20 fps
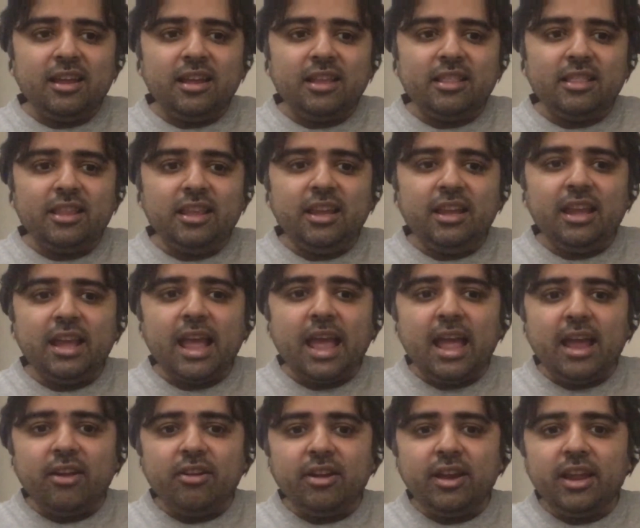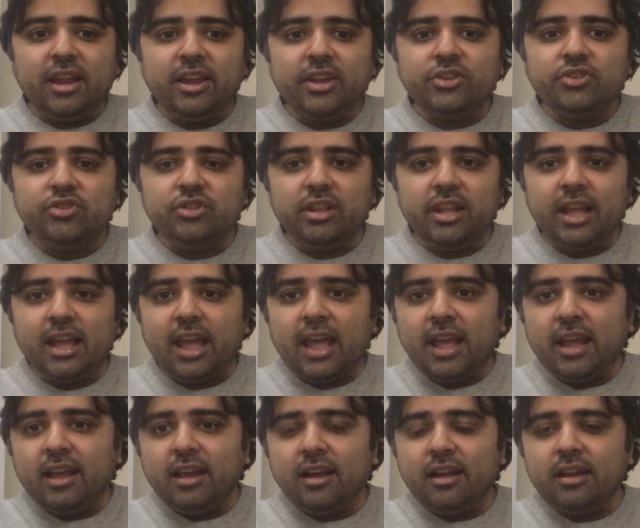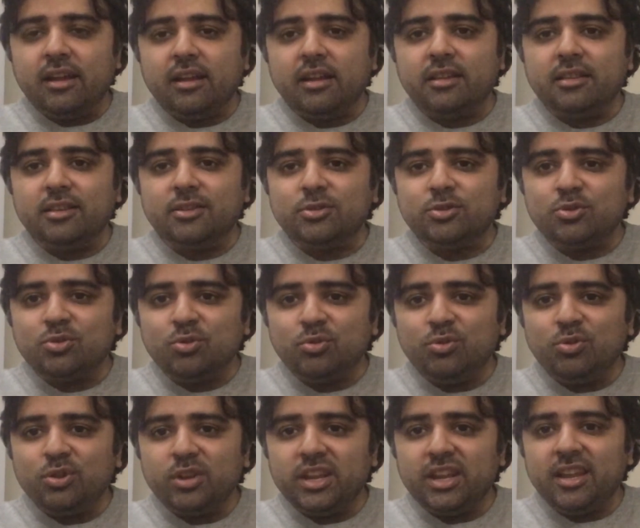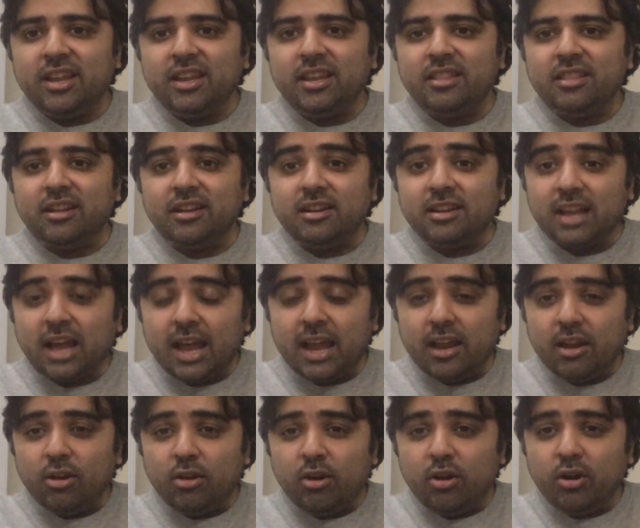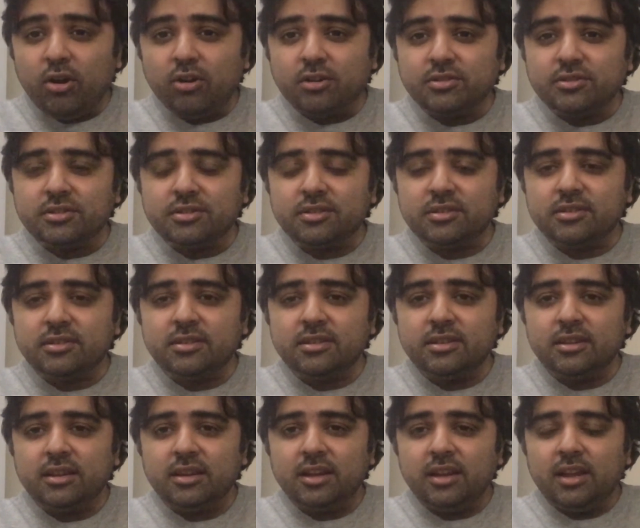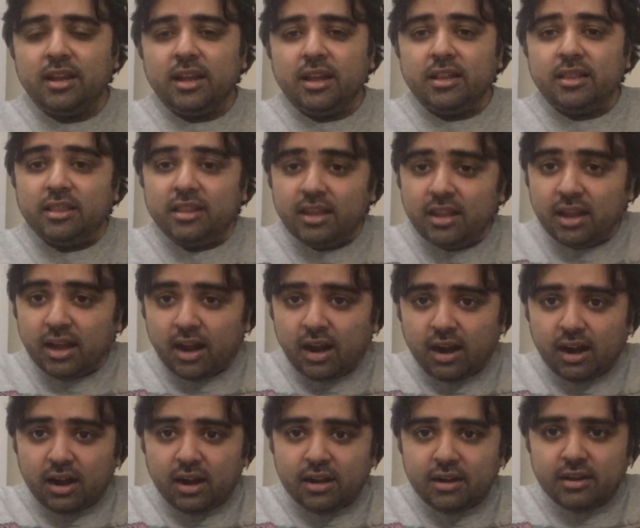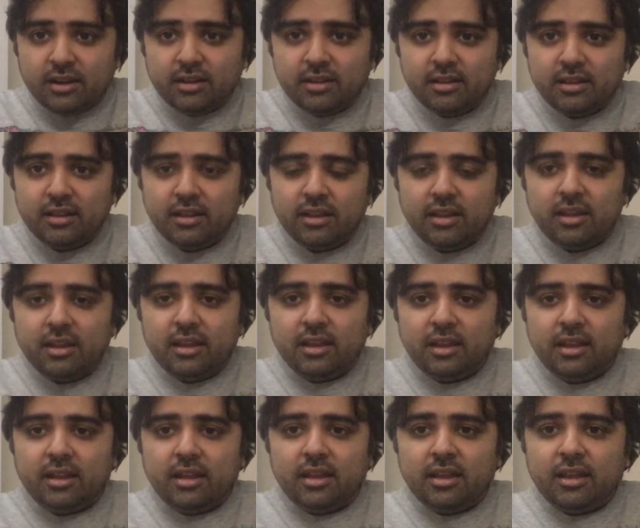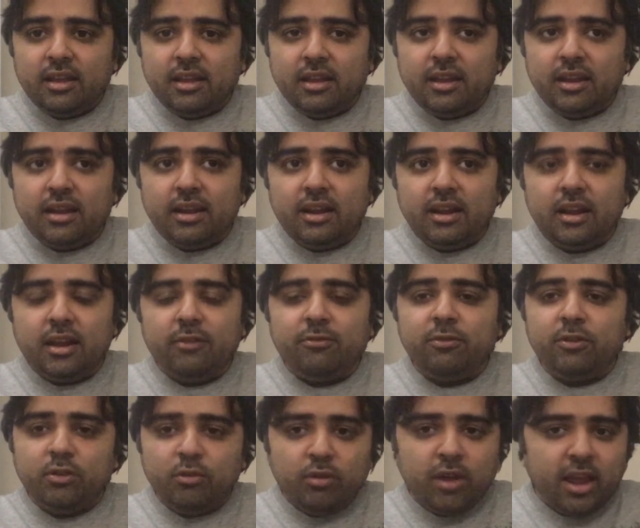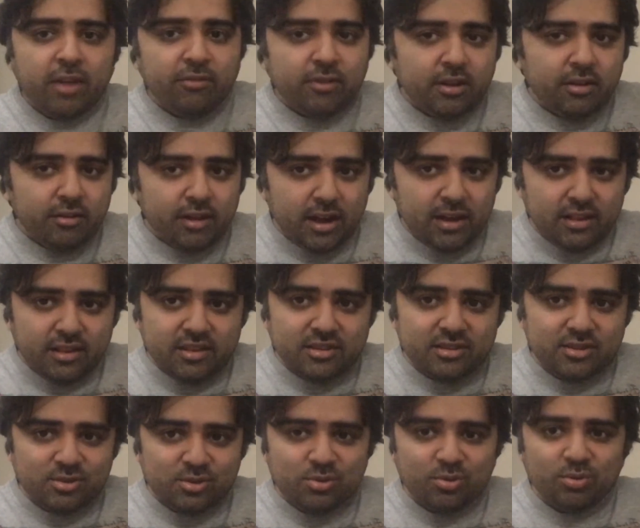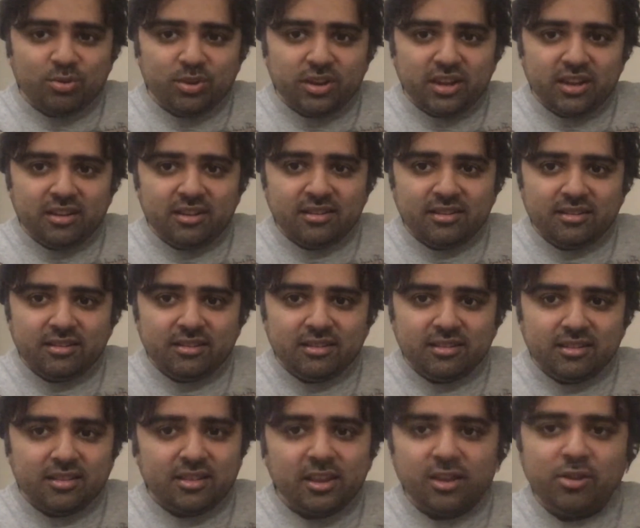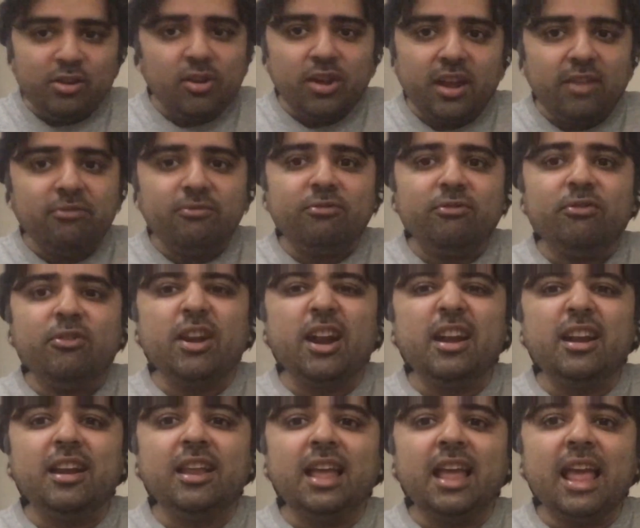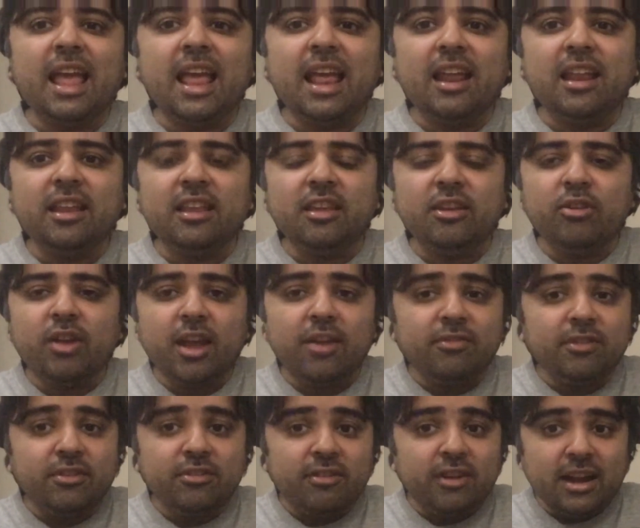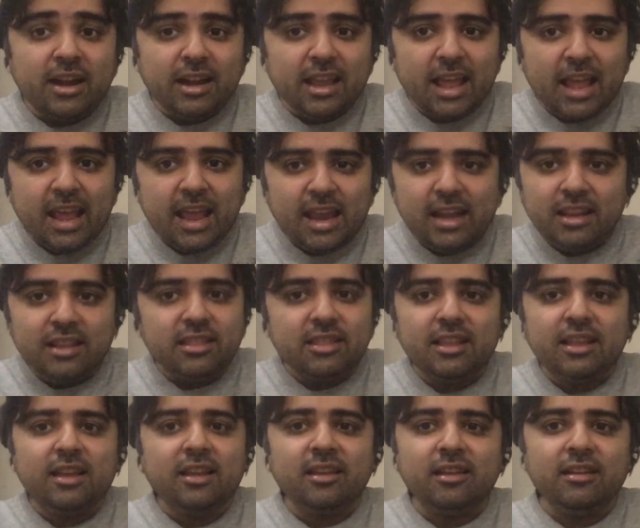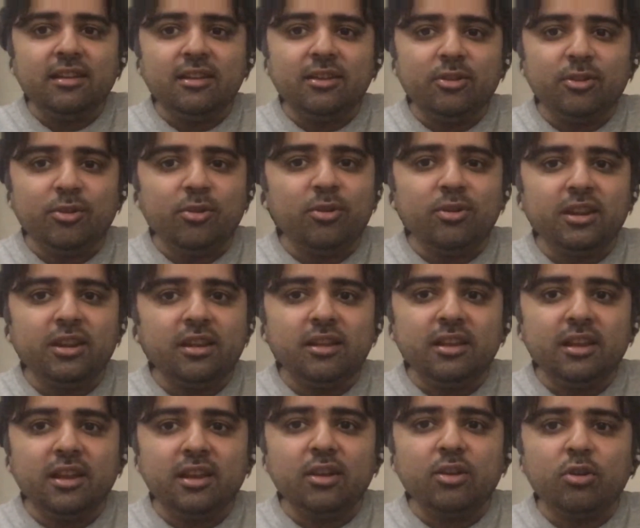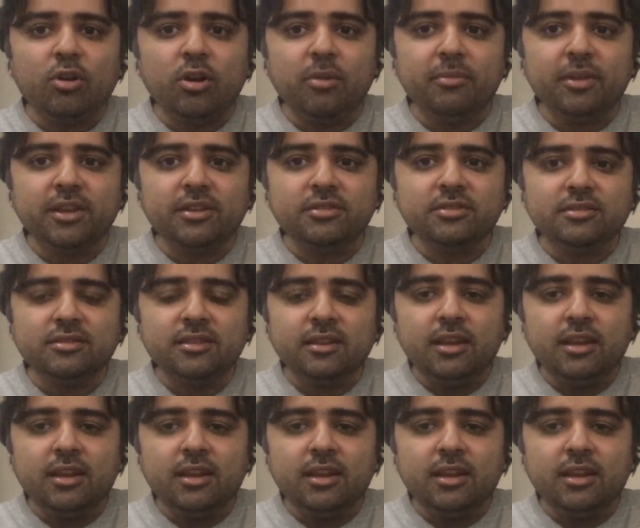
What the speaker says: The rage, the anger, the story, the dialogues, the art. If you haven't read this story, then you haven't read anything good in comics.